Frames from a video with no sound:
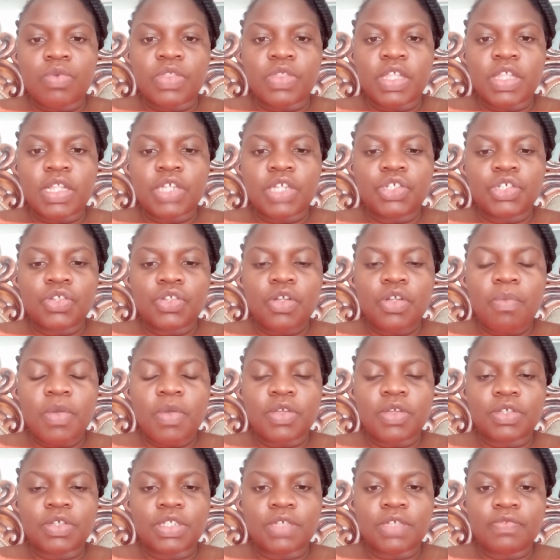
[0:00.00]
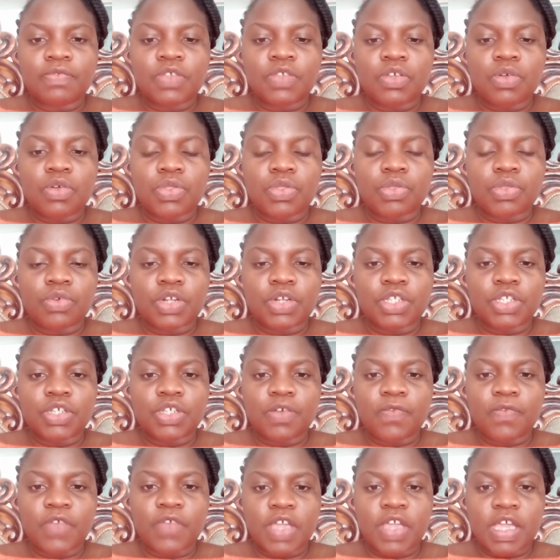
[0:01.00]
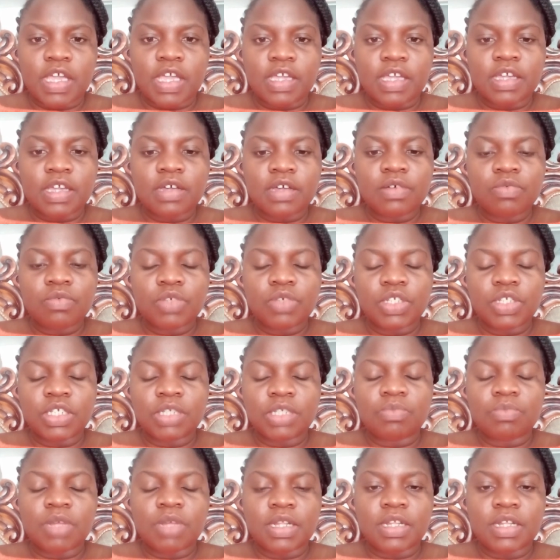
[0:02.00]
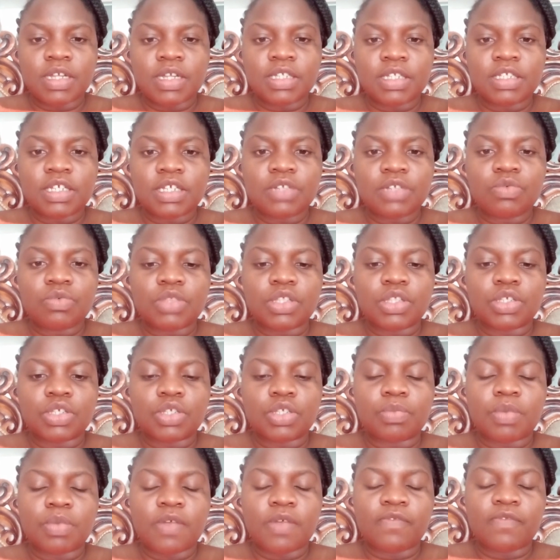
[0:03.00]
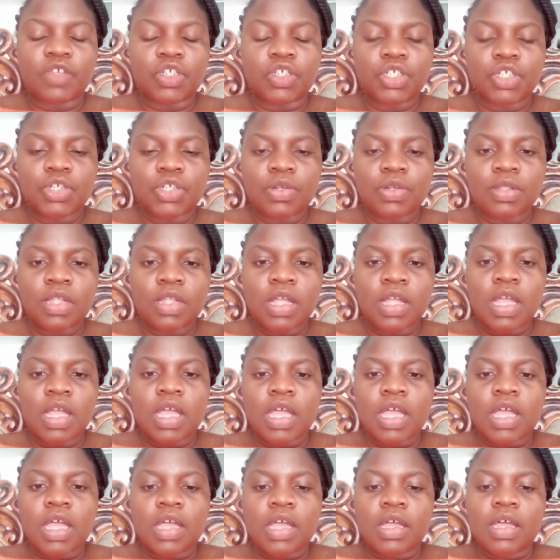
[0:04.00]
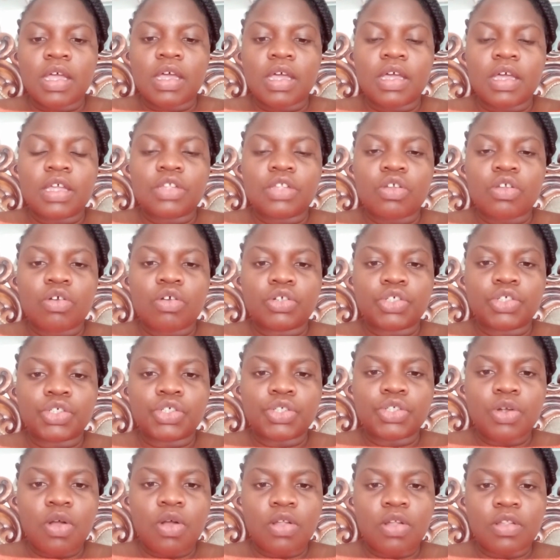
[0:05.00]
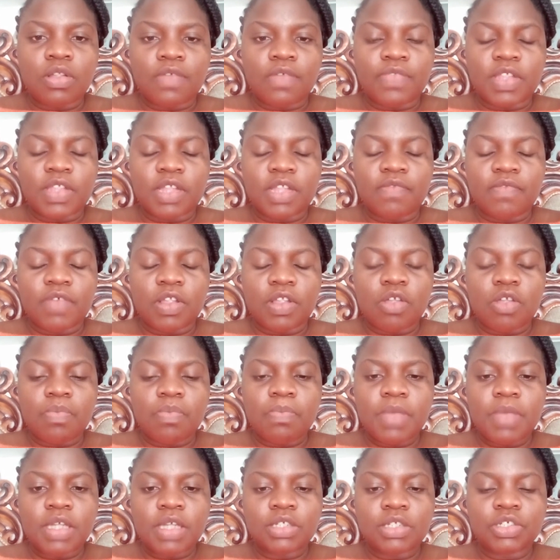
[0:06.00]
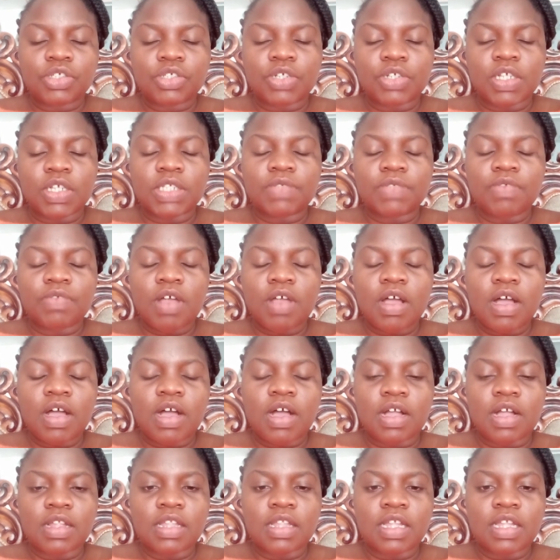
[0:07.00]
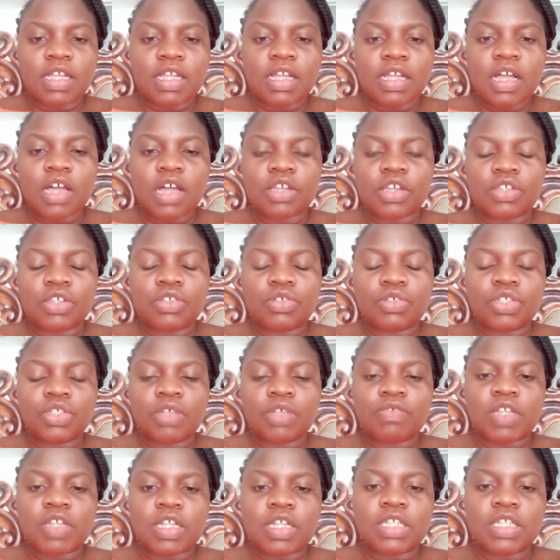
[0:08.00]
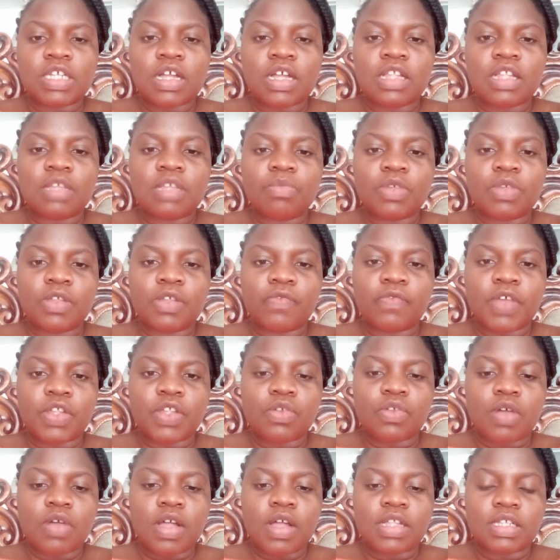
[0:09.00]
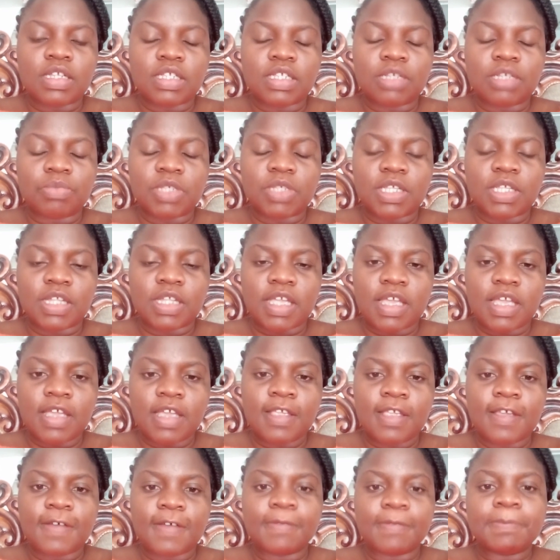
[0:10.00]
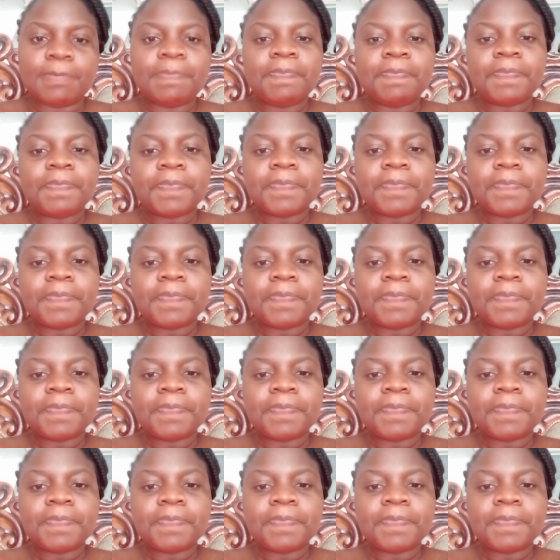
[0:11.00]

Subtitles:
with the National Biosafety Authority of Kenya, which is mandated with the supervision and control of the development, transfer, handling, and use of genetically modified organisms in Kenya.